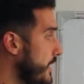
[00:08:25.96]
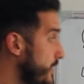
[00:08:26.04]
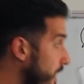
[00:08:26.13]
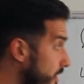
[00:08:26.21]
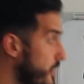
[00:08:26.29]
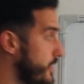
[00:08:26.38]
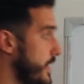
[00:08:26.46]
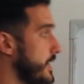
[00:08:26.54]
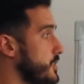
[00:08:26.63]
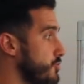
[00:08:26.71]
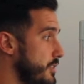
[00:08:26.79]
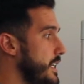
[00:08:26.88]
The other thing
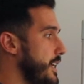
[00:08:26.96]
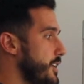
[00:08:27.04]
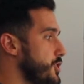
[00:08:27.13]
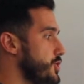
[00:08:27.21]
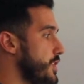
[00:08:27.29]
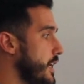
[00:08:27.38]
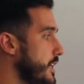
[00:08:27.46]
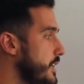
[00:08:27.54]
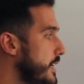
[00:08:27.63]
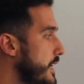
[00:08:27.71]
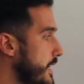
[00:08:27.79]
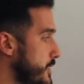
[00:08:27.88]
that's really interesting,
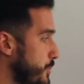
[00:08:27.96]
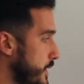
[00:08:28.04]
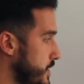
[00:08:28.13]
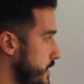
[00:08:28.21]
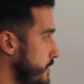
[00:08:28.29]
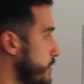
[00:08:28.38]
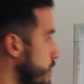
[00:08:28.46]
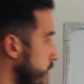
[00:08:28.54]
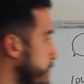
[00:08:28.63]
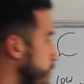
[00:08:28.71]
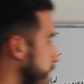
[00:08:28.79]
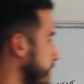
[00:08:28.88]
especially for all
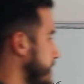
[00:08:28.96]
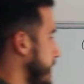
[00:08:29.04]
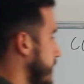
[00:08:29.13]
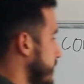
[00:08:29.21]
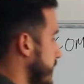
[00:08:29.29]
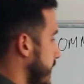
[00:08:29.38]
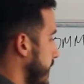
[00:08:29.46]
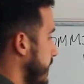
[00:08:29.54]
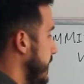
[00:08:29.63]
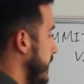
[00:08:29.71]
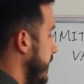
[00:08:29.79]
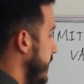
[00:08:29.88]
you Brits out
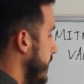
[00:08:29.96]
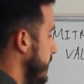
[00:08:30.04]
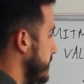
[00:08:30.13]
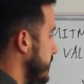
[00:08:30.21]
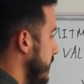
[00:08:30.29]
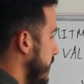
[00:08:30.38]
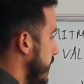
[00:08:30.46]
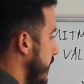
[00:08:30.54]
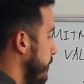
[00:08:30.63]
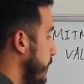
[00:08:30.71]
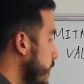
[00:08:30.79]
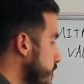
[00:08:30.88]
there, is
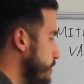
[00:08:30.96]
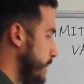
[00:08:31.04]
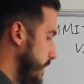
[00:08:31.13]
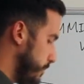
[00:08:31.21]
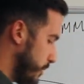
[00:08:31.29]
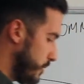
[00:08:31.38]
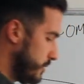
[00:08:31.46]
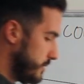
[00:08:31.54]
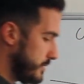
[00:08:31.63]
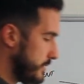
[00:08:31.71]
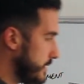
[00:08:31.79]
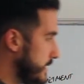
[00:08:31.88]
most
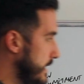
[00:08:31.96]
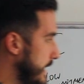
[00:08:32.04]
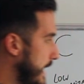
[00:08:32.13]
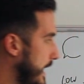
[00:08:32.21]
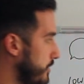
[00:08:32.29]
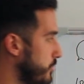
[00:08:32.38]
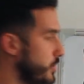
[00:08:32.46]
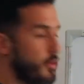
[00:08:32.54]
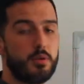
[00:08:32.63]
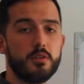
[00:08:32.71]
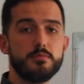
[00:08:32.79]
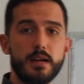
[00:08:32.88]
people have a
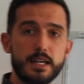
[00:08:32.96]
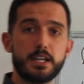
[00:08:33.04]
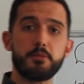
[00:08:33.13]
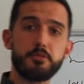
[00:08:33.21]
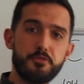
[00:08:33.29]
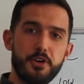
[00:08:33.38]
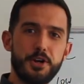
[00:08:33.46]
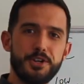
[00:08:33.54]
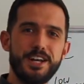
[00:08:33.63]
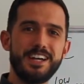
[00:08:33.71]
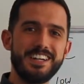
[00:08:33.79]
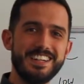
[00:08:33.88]
real problem hanging up the phone,
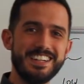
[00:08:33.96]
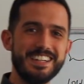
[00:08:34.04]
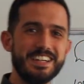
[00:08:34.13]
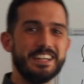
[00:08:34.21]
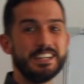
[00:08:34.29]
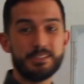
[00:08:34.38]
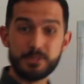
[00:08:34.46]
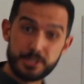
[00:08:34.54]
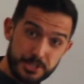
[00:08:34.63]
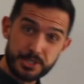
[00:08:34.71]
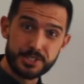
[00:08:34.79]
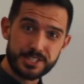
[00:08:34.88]
which
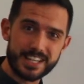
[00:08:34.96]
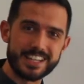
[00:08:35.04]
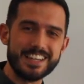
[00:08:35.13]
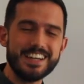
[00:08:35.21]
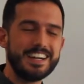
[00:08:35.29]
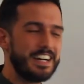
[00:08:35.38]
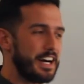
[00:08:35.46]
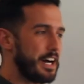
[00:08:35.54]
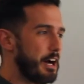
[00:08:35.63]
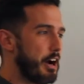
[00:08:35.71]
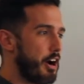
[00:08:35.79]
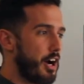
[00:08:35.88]
is a good thing.
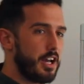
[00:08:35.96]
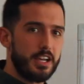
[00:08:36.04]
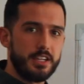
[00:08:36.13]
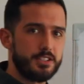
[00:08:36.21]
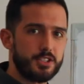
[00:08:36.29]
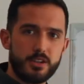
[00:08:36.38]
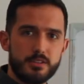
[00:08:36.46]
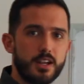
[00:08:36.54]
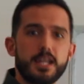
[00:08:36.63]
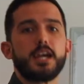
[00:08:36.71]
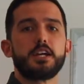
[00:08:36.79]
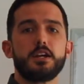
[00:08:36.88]
I don't
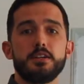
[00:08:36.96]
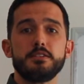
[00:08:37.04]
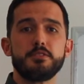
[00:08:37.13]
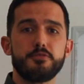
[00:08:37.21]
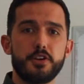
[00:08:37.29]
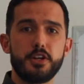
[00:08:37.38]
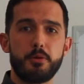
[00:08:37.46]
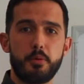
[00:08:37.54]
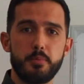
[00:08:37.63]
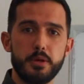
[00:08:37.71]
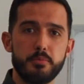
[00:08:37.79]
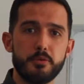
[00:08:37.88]
like hanging the phone up
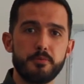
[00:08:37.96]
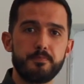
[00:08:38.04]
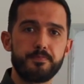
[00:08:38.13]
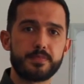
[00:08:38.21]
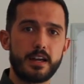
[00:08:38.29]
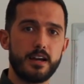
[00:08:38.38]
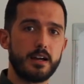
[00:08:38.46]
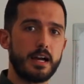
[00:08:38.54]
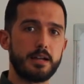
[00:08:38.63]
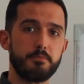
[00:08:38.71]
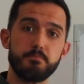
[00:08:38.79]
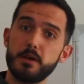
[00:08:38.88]
with people,
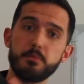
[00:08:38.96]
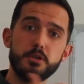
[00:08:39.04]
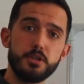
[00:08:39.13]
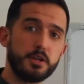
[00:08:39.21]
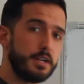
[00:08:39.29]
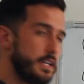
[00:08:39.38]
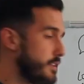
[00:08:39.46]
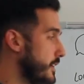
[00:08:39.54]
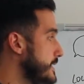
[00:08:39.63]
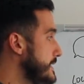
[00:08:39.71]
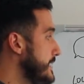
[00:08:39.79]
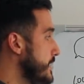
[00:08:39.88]
and maybe you don't
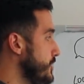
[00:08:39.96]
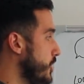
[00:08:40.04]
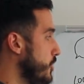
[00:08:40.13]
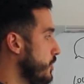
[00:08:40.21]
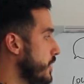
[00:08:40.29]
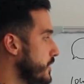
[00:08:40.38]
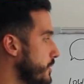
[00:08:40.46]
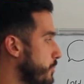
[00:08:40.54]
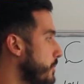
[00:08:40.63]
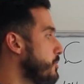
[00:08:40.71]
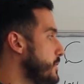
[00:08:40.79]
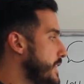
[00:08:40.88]
either. So the
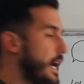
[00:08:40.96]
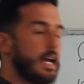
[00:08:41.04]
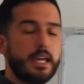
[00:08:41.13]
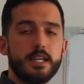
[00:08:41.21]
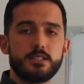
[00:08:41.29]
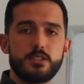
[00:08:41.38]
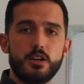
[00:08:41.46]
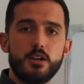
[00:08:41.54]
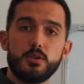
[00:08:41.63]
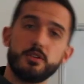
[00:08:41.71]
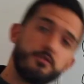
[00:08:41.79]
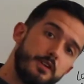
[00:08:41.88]
problem with that is,
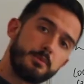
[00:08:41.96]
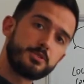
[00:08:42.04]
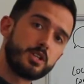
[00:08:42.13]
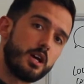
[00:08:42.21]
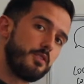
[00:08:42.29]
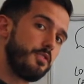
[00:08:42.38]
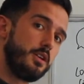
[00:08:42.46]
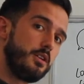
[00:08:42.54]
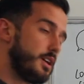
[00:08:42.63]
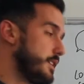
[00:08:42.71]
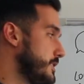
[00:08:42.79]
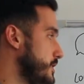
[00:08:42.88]
though, on the flip side for you
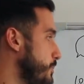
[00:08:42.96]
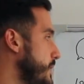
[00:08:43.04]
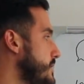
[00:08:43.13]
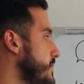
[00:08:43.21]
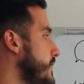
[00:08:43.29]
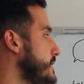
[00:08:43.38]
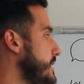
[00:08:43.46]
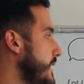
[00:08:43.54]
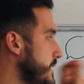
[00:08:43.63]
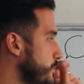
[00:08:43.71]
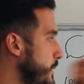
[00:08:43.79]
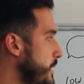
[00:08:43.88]
guys as a business,
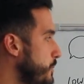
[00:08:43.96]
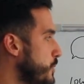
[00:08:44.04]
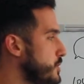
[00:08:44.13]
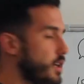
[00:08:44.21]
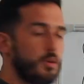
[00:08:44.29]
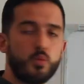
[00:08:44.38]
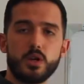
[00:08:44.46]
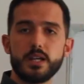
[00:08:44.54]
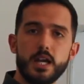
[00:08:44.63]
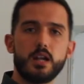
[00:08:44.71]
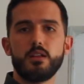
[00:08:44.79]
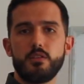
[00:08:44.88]
is people don't want to
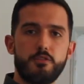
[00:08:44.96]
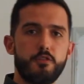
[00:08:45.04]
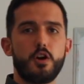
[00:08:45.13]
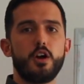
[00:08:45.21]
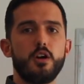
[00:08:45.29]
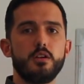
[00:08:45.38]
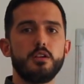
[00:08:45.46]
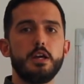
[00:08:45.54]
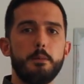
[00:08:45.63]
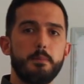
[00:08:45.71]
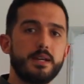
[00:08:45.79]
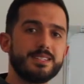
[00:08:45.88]
get on the phone
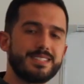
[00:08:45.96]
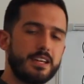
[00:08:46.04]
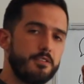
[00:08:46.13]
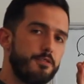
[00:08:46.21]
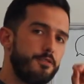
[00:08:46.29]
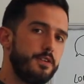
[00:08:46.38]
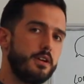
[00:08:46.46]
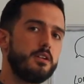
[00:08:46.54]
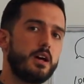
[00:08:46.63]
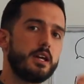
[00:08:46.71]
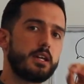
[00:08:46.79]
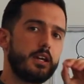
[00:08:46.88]
because they feel
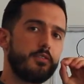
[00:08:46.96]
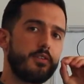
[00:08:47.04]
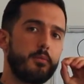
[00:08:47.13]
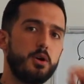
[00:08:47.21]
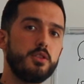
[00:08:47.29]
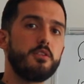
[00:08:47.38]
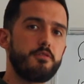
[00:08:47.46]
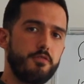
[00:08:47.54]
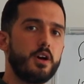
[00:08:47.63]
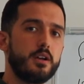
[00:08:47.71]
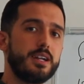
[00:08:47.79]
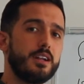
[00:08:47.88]
like if I'm on the
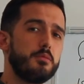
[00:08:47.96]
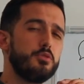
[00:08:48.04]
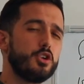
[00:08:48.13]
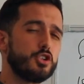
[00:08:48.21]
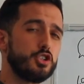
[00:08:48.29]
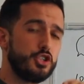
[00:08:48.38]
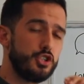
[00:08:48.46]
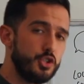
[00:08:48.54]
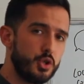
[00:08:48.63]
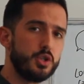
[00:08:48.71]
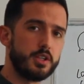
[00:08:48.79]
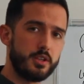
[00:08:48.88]
phone and I'm not
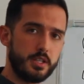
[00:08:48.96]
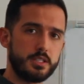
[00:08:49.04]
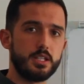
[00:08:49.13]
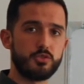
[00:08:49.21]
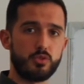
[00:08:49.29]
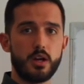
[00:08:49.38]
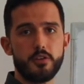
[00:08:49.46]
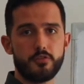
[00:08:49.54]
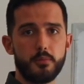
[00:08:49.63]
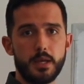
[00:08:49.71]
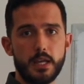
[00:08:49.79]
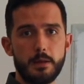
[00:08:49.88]
sure that this is right
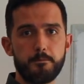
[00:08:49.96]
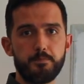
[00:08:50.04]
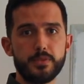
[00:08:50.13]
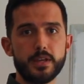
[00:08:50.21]
for me,